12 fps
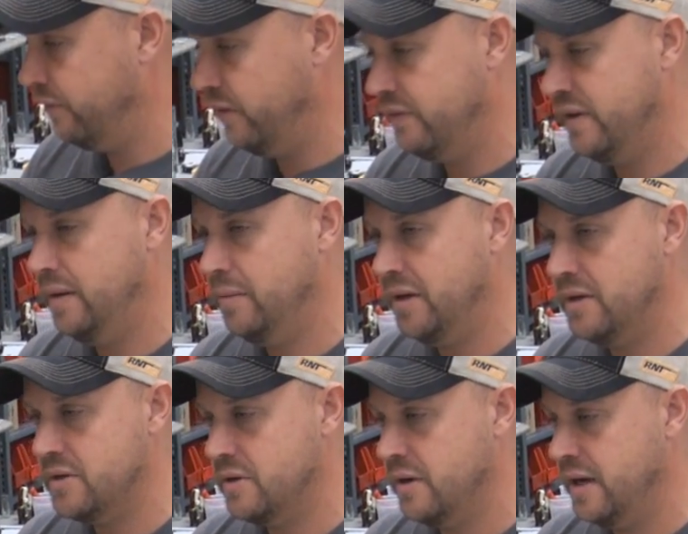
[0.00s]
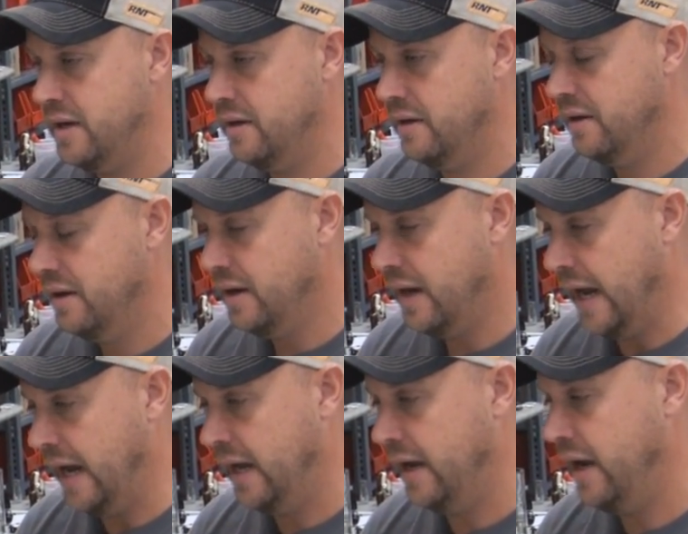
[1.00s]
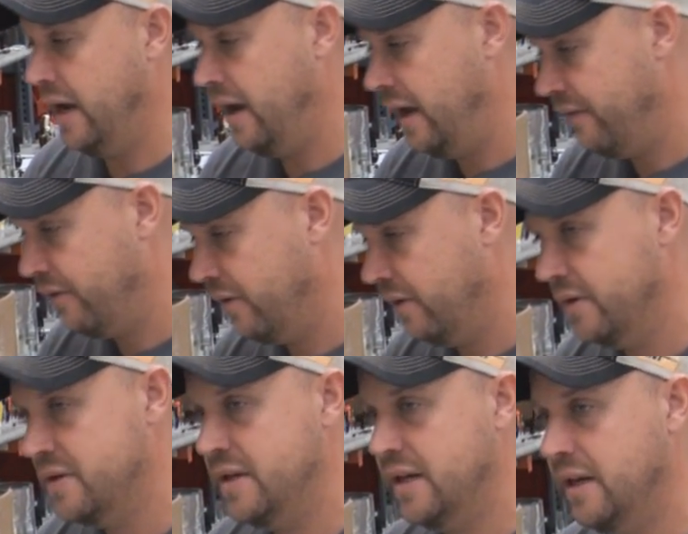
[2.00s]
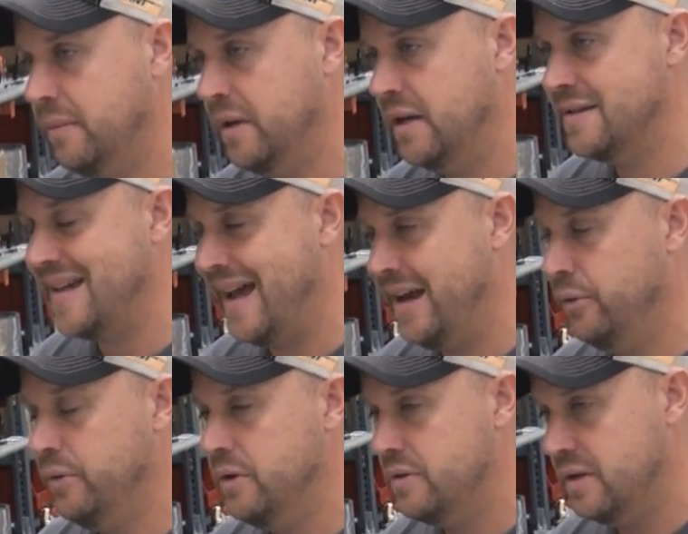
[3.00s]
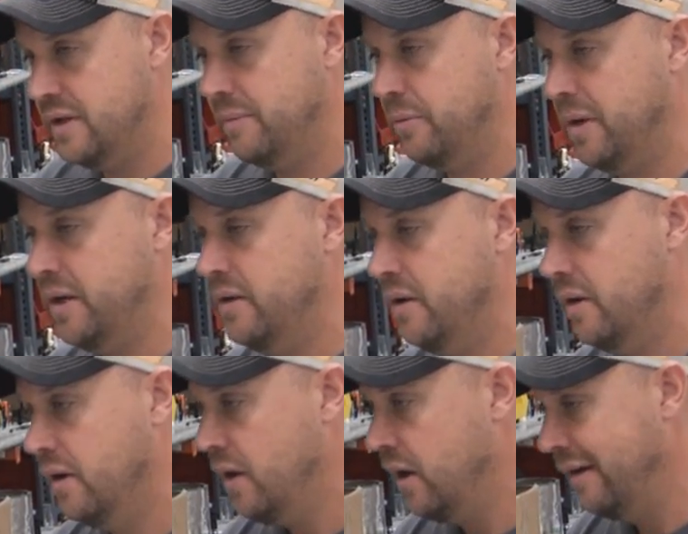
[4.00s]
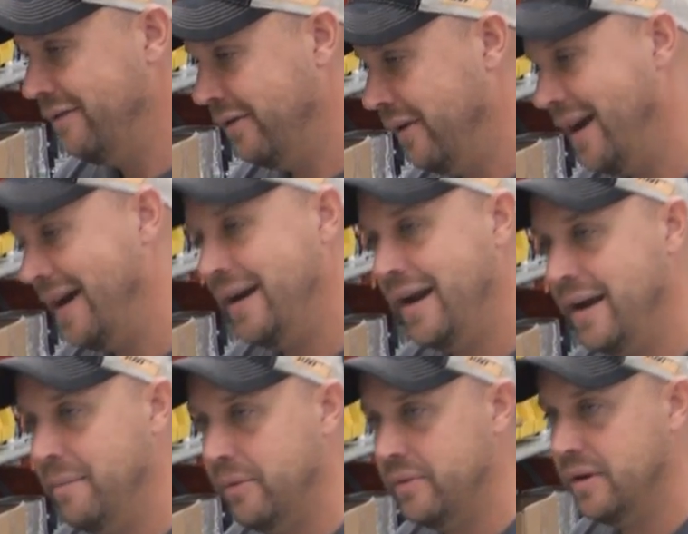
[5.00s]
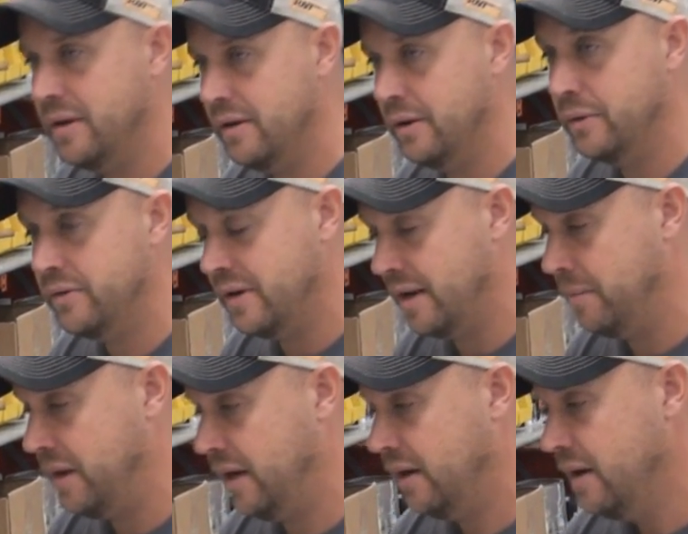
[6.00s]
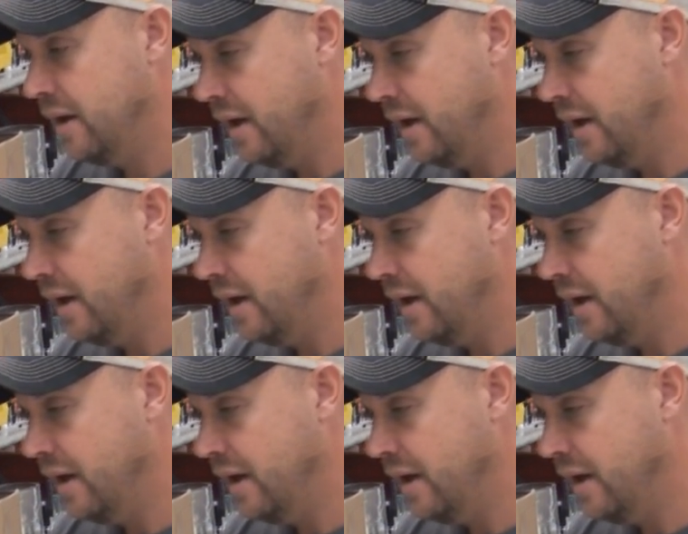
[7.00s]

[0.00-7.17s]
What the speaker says: 15 minutes straight and never stick it, because I don't use the tip of my tongue for 99% of the notes that I make.